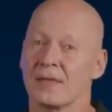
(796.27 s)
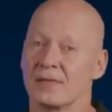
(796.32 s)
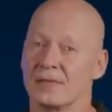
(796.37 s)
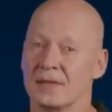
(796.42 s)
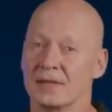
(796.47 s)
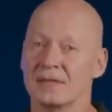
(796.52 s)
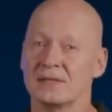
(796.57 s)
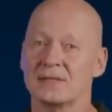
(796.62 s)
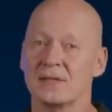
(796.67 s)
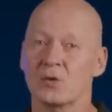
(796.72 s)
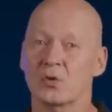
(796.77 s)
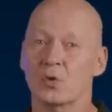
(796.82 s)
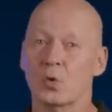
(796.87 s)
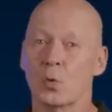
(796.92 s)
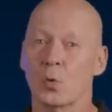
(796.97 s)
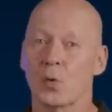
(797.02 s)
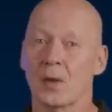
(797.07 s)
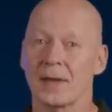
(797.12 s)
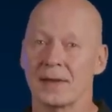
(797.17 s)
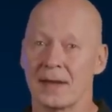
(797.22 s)
The Intel
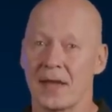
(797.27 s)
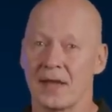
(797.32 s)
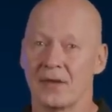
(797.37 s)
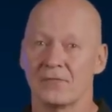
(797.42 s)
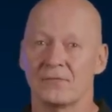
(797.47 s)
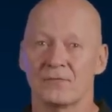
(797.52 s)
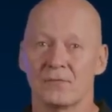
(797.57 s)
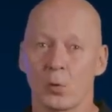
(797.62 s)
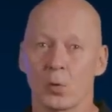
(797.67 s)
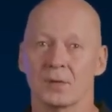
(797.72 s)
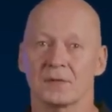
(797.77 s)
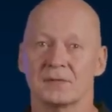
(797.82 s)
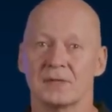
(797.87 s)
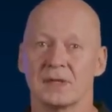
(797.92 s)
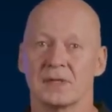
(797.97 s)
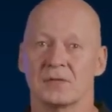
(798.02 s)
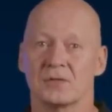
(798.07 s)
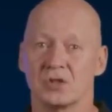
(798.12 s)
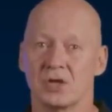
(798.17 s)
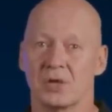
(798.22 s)
Core i9
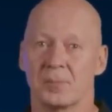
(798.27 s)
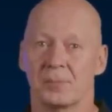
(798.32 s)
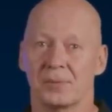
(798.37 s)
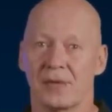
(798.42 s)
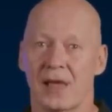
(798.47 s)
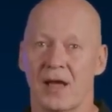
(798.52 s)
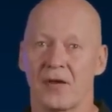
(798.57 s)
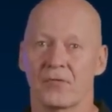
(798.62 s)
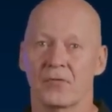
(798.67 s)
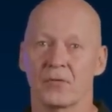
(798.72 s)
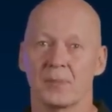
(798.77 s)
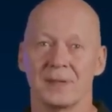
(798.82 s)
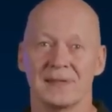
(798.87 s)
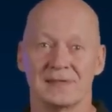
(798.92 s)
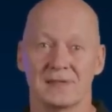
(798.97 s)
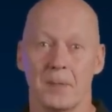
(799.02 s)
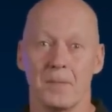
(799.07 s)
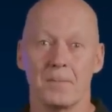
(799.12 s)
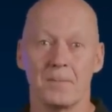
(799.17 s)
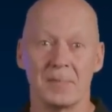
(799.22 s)
14th Gen platform
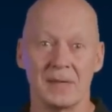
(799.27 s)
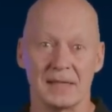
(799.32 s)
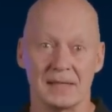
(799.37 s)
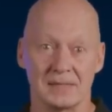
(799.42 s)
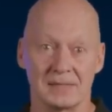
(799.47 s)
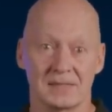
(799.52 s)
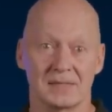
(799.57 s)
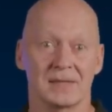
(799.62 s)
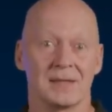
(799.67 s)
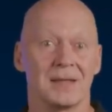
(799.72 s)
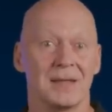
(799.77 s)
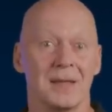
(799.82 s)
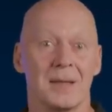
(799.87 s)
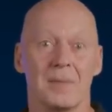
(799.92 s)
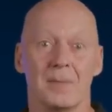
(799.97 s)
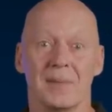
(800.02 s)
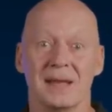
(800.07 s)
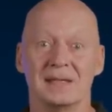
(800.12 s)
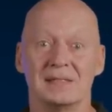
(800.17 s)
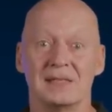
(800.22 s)
is a beast,
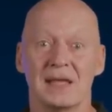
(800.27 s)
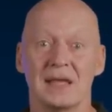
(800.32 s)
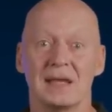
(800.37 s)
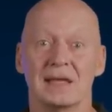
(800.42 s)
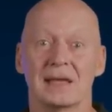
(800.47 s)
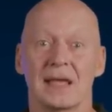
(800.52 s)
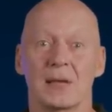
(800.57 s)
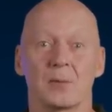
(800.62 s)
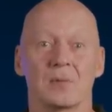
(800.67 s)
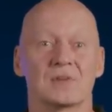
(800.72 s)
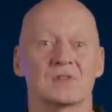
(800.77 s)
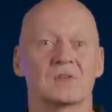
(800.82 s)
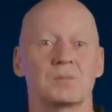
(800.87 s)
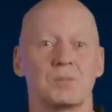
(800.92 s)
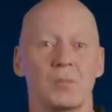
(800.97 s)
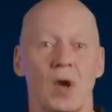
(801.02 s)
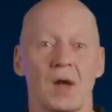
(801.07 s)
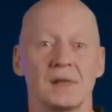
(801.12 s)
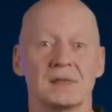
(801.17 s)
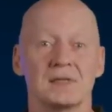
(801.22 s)
maintaining a
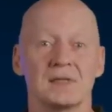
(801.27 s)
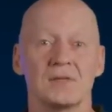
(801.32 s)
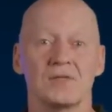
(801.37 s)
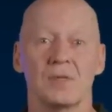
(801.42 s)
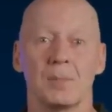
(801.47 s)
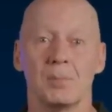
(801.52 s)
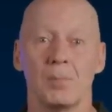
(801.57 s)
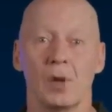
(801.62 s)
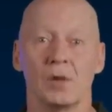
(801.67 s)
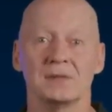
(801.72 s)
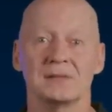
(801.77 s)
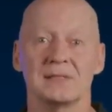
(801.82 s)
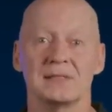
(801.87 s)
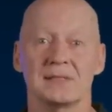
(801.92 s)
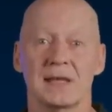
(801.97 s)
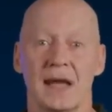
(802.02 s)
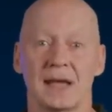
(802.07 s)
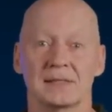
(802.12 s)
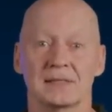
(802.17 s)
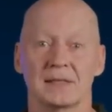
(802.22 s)
responsive
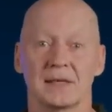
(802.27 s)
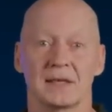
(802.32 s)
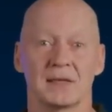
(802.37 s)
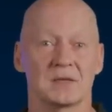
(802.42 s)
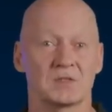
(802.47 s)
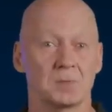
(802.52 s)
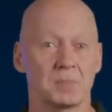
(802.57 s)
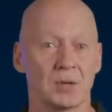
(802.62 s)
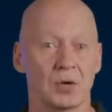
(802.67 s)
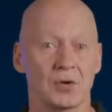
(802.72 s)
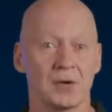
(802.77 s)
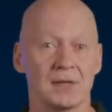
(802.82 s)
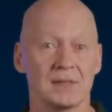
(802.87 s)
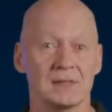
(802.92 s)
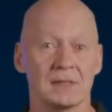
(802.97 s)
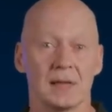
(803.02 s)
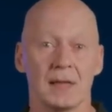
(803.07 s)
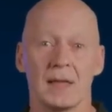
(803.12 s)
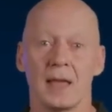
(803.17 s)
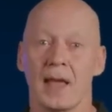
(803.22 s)
multitasking
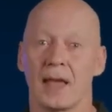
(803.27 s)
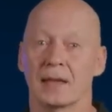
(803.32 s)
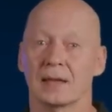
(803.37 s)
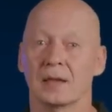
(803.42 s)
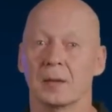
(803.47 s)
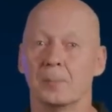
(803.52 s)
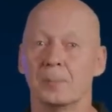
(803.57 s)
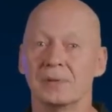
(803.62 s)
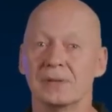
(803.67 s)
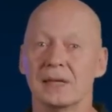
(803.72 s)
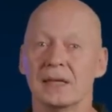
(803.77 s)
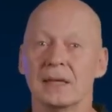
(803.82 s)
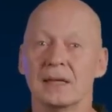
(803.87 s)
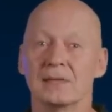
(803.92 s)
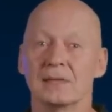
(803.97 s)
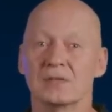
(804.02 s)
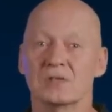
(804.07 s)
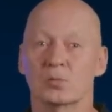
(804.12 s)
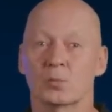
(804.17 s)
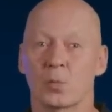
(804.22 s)
experience and
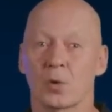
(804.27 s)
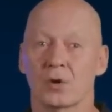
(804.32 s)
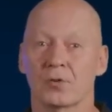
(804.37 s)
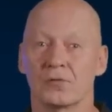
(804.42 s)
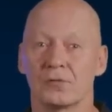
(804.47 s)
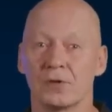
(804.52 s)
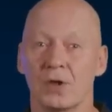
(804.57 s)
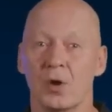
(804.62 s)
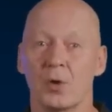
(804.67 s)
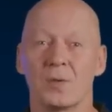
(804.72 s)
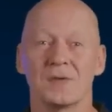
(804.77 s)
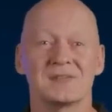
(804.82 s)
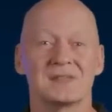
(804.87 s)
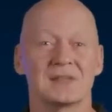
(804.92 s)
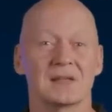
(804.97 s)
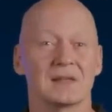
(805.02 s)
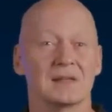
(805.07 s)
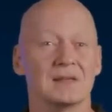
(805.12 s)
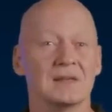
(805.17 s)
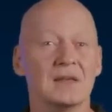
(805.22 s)
completing this workflow
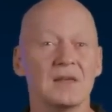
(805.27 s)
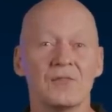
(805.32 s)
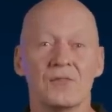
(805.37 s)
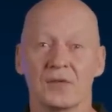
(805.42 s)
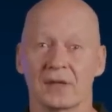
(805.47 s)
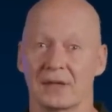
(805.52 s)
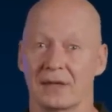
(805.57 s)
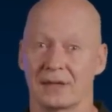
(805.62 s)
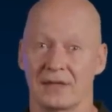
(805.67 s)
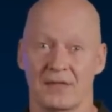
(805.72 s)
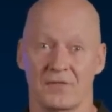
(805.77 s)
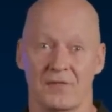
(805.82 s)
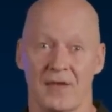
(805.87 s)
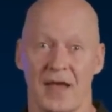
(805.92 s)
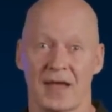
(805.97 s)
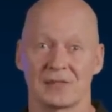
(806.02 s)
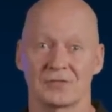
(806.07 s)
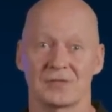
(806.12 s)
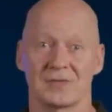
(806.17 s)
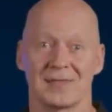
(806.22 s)
significantly
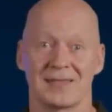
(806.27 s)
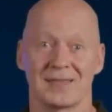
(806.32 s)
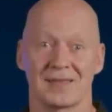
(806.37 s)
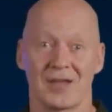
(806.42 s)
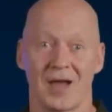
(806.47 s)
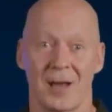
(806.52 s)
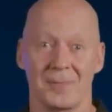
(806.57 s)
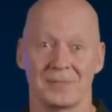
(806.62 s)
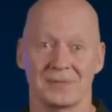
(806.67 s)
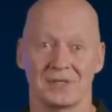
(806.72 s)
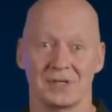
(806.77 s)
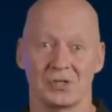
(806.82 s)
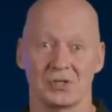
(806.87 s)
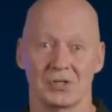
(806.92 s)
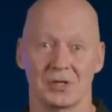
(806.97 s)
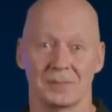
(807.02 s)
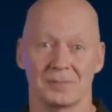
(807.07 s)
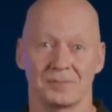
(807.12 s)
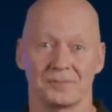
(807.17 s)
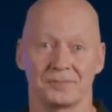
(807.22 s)
faster than the
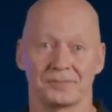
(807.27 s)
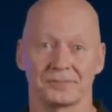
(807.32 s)
competition.